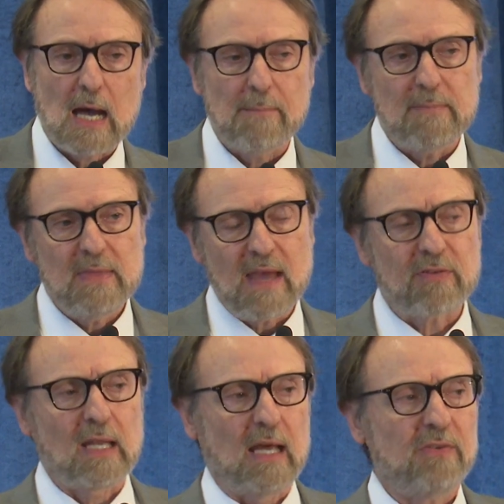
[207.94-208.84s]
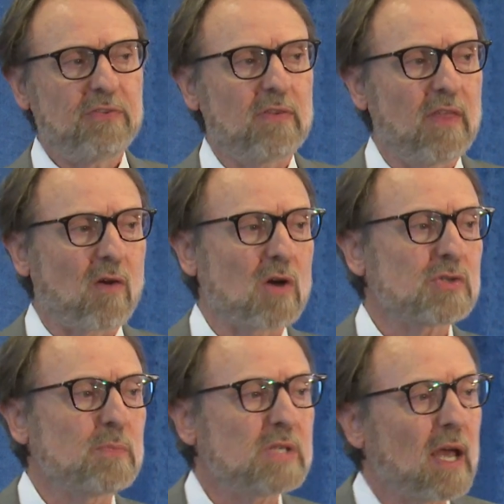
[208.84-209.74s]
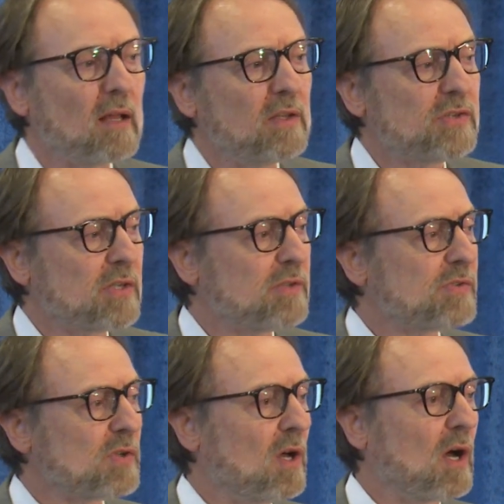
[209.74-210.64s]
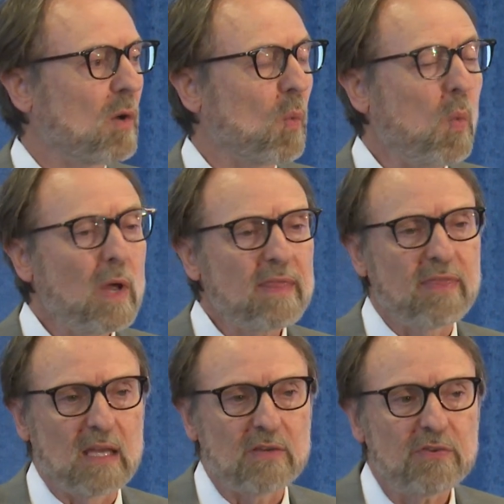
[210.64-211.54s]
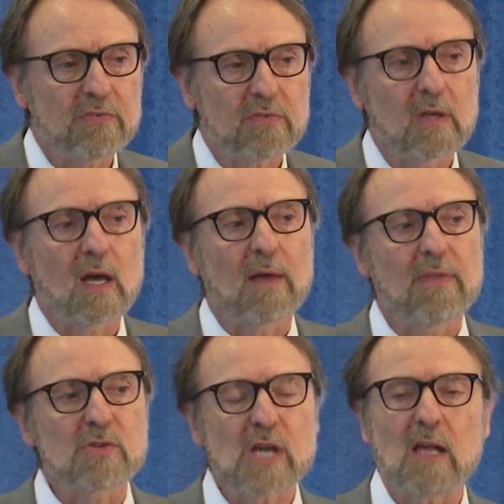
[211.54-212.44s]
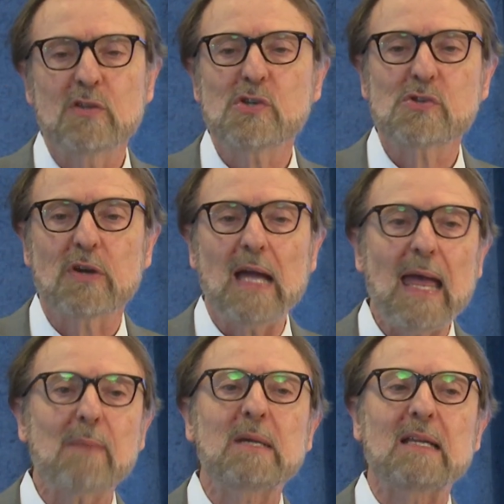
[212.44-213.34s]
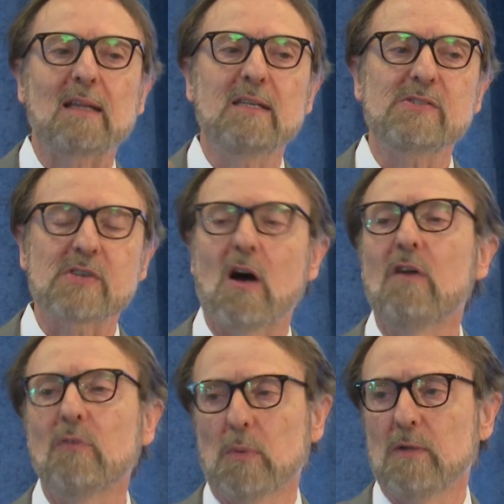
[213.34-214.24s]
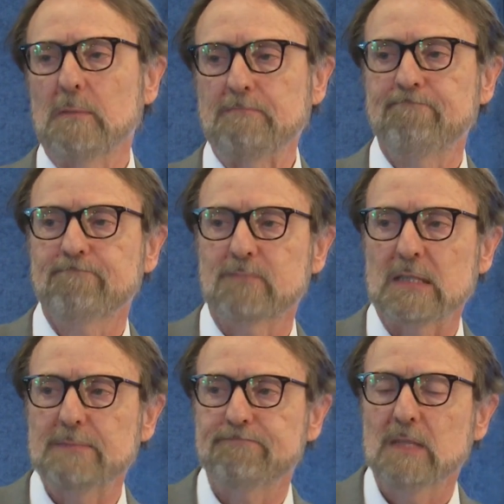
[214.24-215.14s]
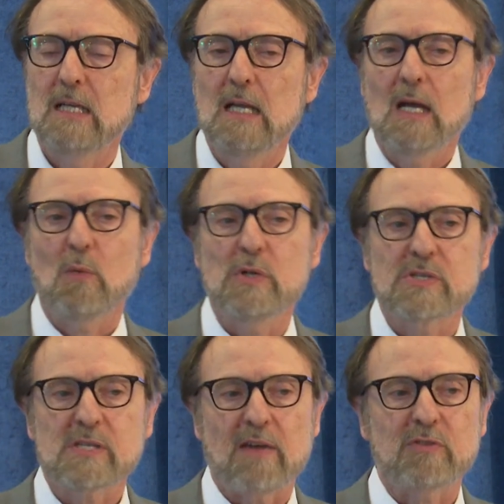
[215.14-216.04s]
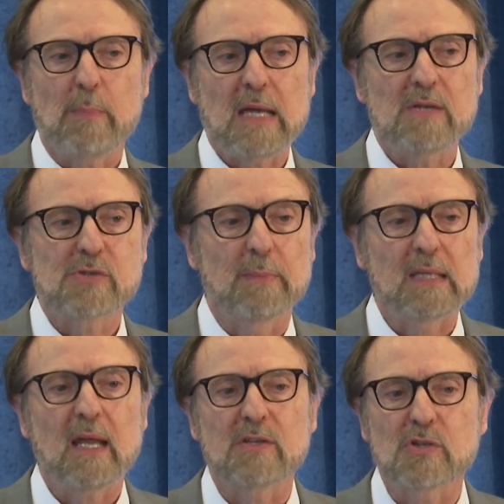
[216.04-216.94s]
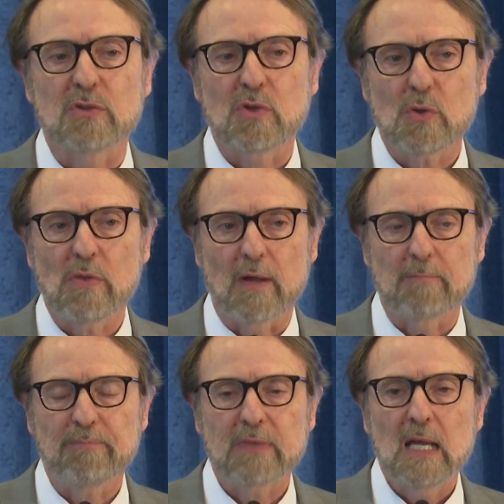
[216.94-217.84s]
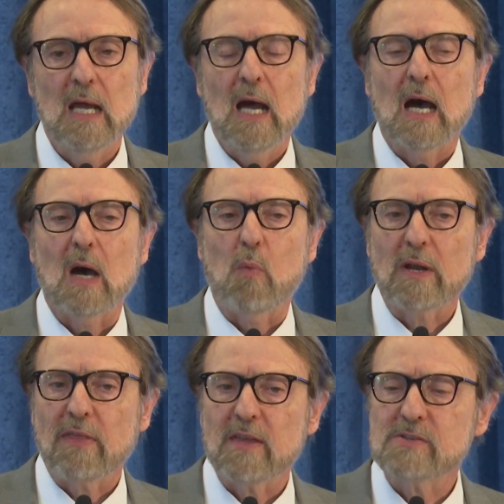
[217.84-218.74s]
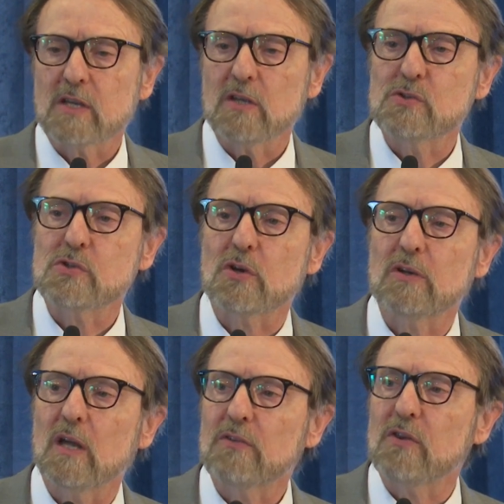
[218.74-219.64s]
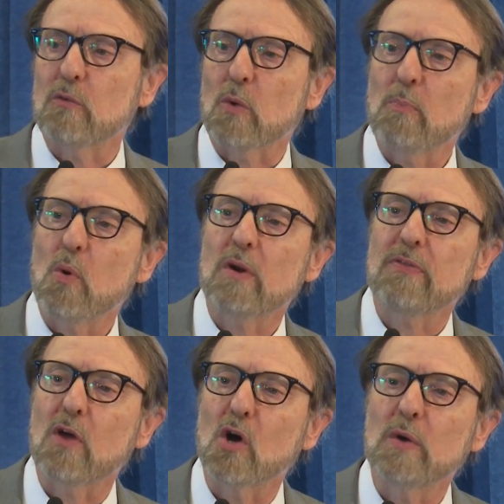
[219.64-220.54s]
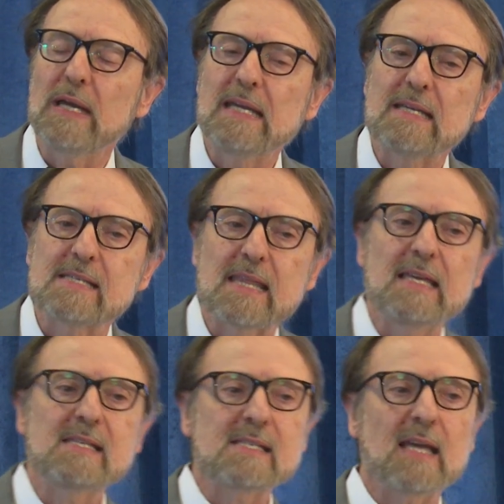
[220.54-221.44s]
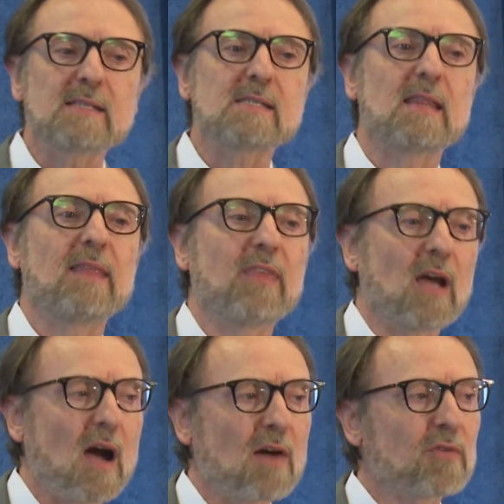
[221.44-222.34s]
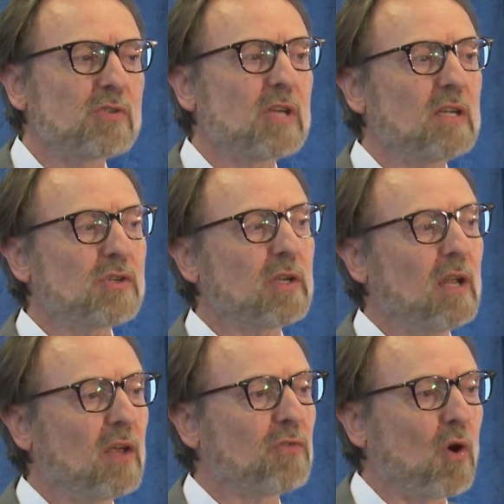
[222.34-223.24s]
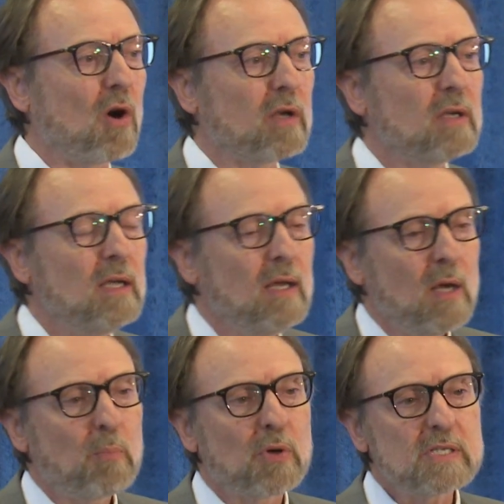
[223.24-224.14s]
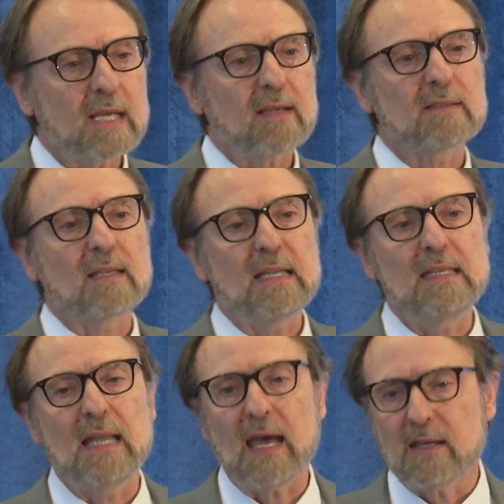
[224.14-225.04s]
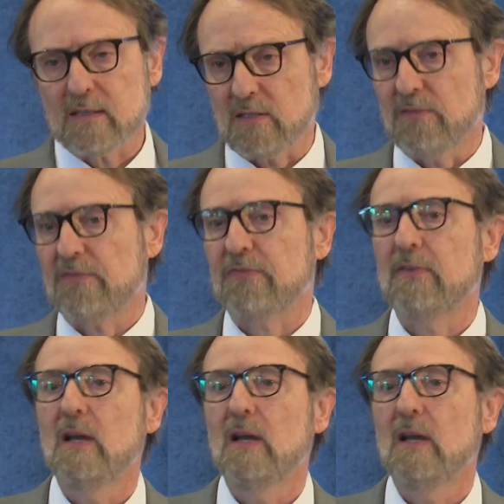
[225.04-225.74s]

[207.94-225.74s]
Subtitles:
Nevertheless, there are some challenges with this. Their challenges are eminently solvable. Right? We just have to pay some attention to them. One of the things that concerned us in the report, though, is the sense that the conversation has gone particularly negative.